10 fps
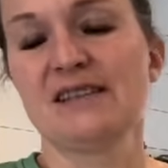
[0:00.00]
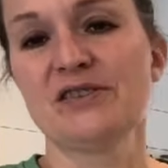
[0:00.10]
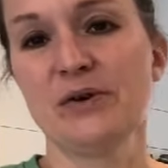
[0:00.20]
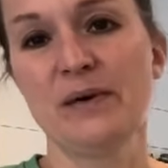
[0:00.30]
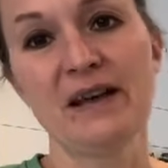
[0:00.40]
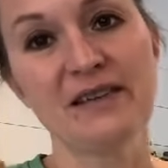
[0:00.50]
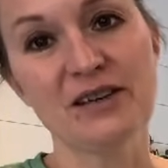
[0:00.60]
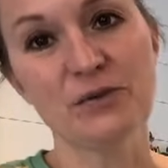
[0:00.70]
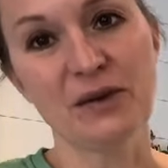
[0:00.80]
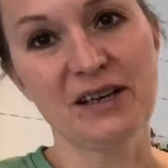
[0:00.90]
So I think
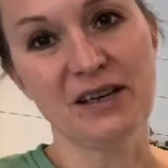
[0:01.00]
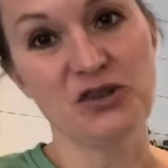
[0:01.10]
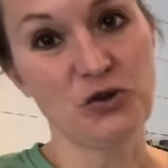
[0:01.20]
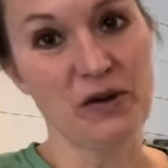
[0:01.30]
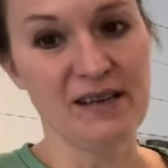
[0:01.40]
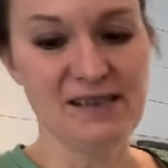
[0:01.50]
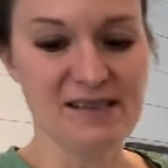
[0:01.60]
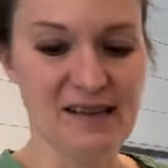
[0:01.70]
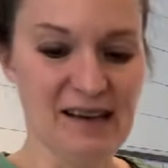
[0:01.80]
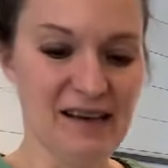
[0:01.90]
you're really going to enjoy these,
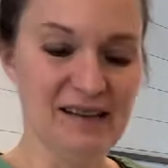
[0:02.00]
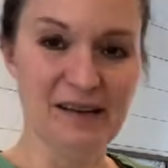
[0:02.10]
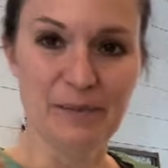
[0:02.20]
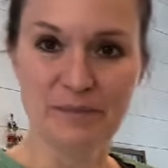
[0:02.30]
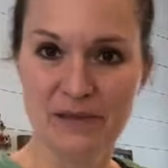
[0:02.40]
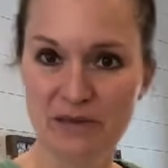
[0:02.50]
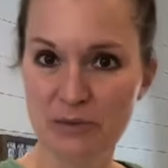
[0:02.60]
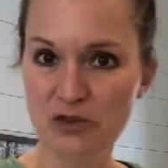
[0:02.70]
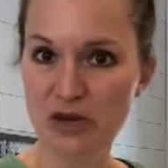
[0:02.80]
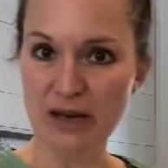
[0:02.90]
and give
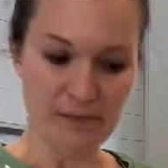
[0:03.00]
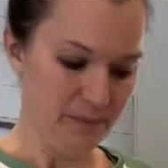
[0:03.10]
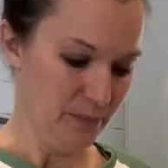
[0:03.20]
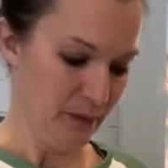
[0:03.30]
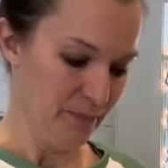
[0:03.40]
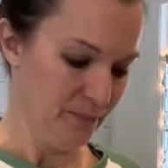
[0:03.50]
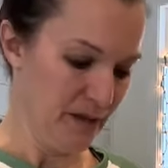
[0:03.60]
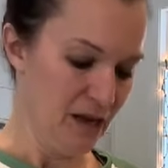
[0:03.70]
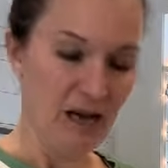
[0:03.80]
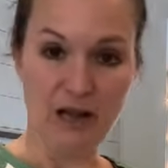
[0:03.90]
them a try. But
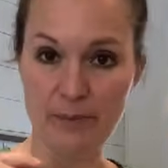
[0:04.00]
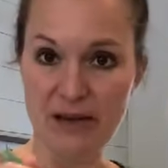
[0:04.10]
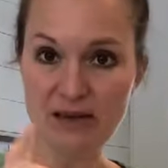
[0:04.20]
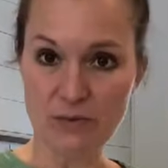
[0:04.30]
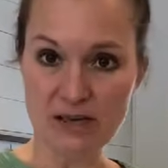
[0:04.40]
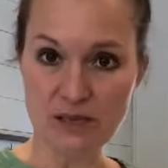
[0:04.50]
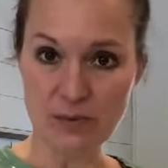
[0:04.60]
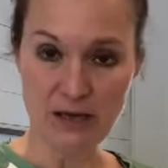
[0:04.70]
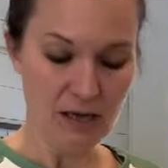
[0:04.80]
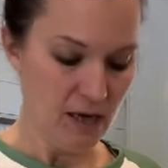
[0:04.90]
I'll amend the
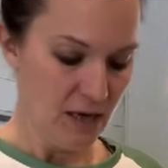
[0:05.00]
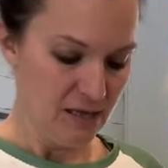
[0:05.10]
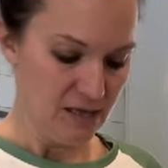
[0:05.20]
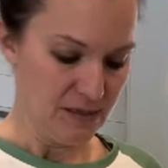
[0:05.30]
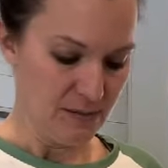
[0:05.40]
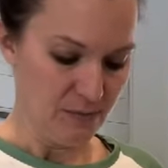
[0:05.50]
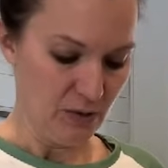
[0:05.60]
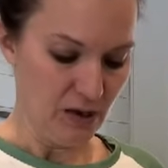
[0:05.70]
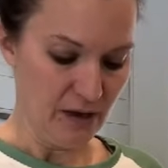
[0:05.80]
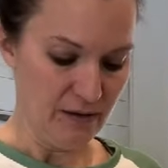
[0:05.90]
recipe, just
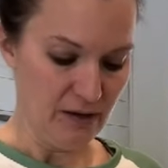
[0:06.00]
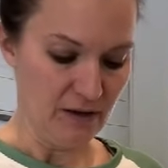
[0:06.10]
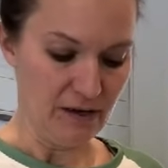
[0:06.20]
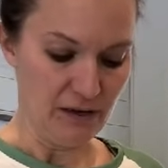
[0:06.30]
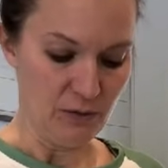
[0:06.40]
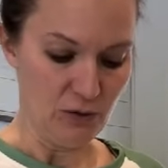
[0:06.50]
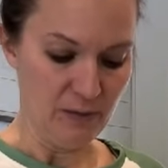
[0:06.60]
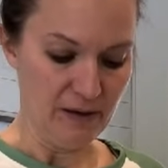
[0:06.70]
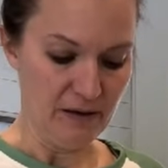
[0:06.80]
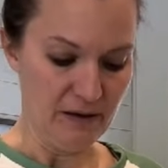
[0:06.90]
put on there that I threw
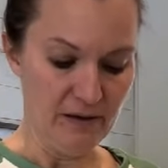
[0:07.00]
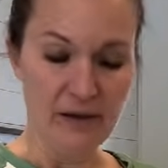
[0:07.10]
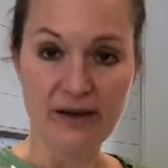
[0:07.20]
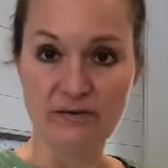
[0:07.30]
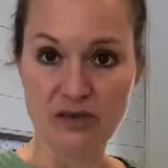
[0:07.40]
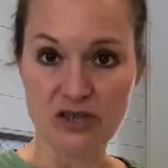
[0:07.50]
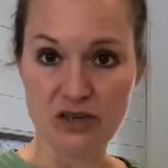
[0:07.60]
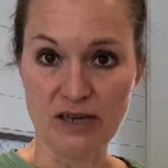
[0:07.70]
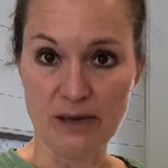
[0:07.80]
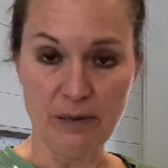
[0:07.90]
them in the freezer
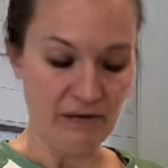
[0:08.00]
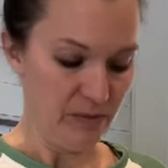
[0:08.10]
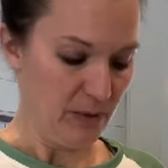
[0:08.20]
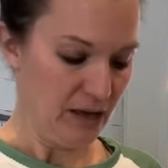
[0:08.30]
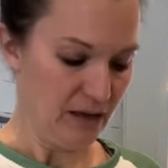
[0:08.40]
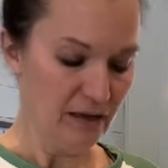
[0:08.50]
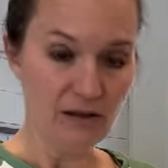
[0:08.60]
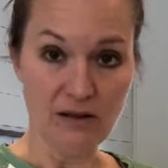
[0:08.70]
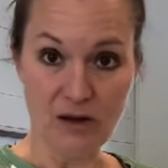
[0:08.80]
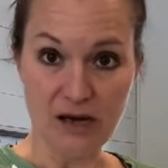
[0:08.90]
to get them off the pan a
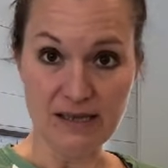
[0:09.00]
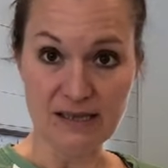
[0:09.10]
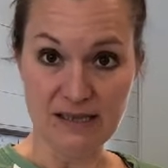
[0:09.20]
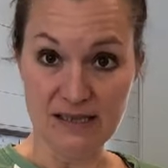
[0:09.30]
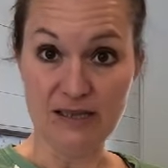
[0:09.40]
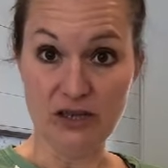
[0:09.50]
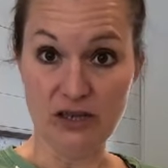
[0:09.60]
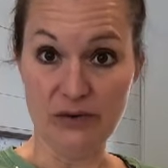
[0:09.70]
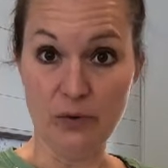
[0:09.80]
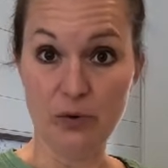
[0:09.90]
lot
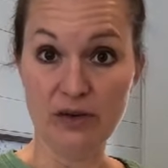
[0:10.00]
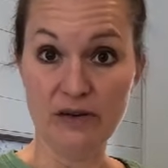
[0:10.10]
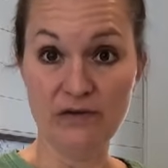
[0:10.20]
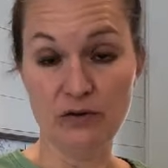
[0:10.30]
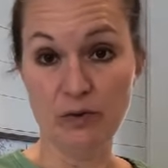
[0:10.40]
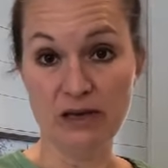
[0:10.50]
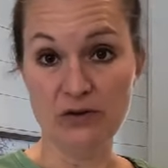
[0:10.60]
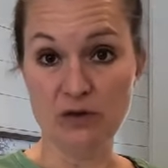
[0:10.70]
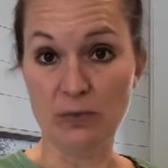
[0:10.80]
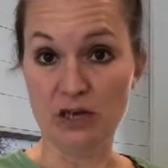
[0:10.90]
easier. Or if you want to
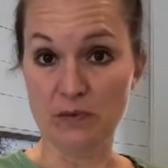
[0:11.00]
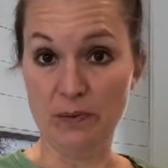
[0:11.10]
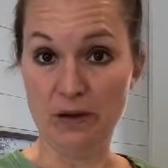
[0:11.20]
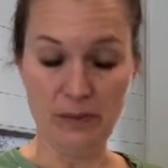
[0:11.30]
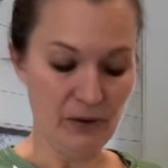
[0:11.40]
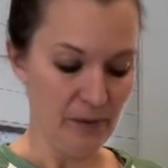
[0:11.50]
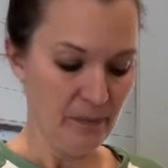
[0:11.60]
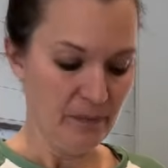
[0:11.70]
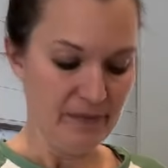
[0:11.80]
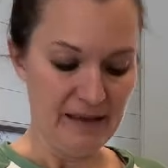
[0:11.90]
use parchment paper,
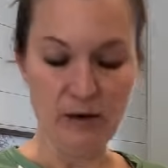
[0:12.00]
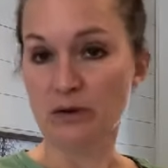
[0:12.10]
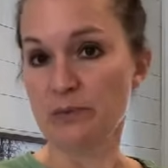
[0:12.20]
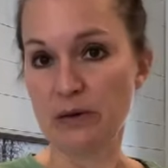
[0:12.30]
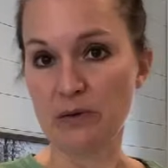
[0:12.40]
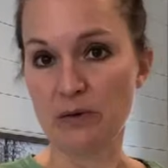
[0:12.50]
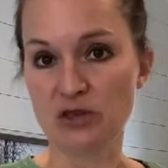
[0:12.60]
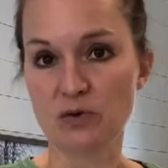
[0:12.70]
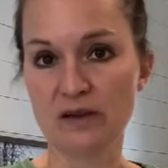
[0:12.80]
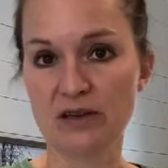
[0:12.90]
that would probably
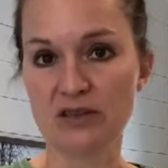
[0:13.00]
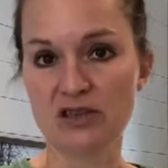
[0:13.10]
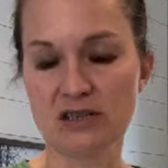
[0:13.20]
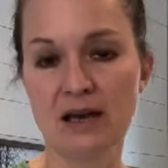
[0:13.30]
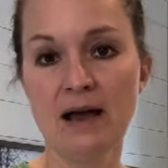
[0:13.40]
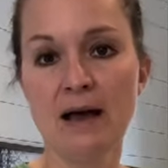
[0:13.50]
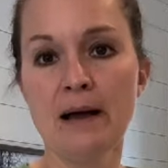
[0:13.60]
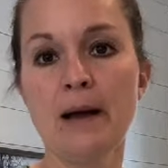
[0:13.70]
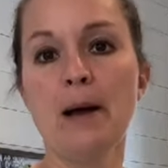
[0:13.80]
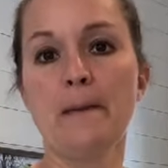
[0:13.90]
work too. And then you can just
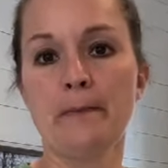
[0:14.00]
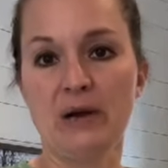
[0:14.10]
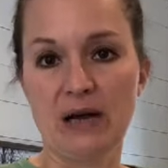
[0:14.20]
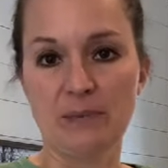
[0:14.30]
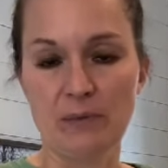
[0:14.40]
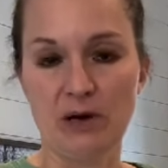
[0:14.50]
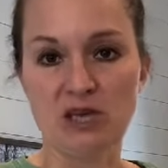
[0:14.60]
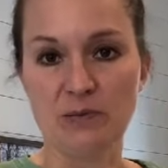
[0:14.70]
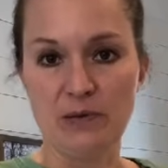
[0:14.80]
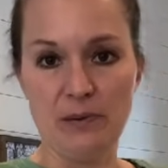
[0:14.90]
pick up the
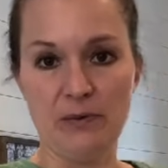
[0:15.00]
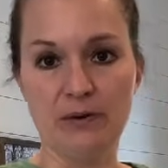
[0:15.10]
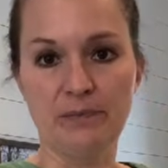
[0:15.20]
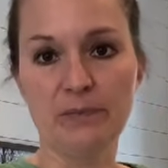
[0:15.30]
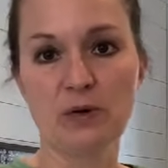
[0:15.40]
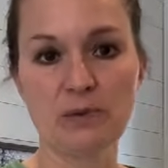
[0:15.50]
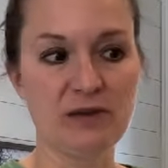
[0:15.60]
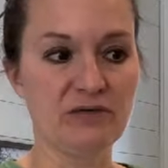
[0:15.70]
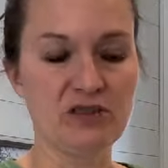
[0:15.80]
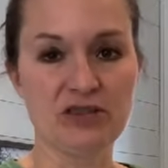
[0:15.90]
parchment paper, put them in
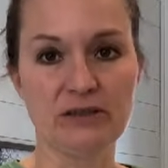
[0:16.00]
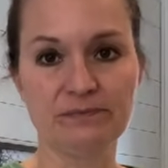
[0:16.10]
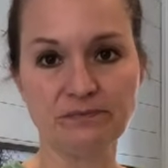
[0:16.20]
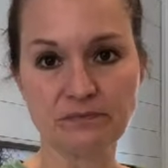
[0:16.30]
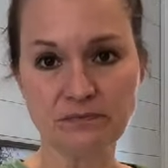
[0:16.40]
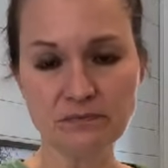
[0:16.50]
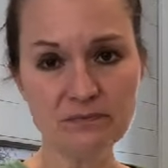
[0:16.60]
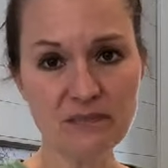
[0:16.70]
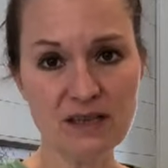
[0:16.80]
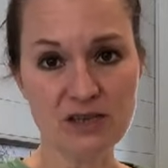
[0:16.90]
the freezer
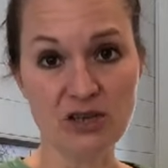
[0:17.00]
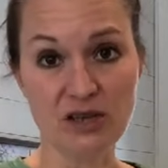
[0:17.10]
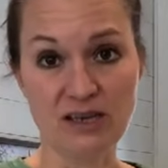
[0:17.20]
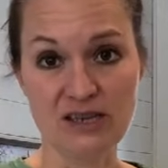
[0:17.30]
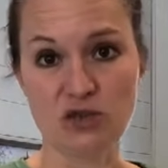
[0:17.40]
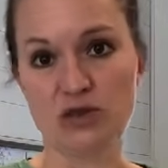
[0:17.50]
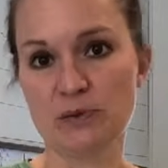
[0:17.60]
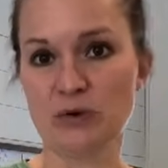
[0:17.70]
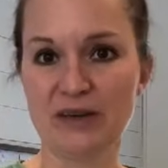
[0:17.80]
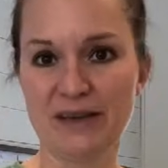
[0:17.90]
until you get a nice
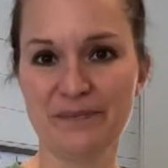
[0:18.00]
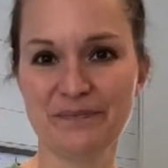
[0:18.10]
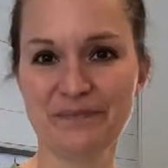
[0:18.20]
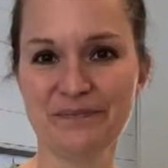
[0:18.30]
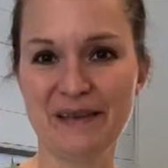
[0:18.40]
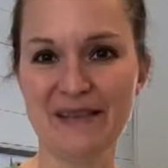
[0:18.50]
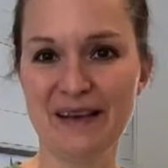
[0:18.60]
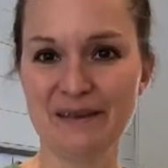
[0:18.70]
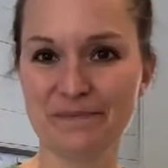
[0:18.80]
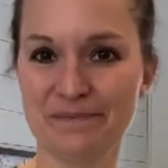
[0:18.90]
crisp cookie, and
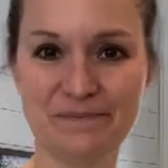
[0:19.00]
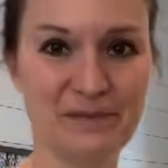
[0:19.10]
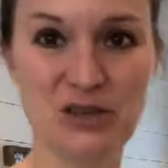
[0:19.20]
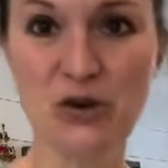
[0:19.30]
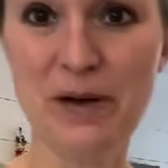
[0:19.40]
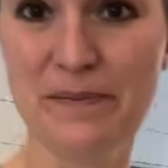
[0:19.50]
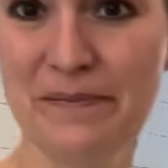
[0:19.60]
then enjoy.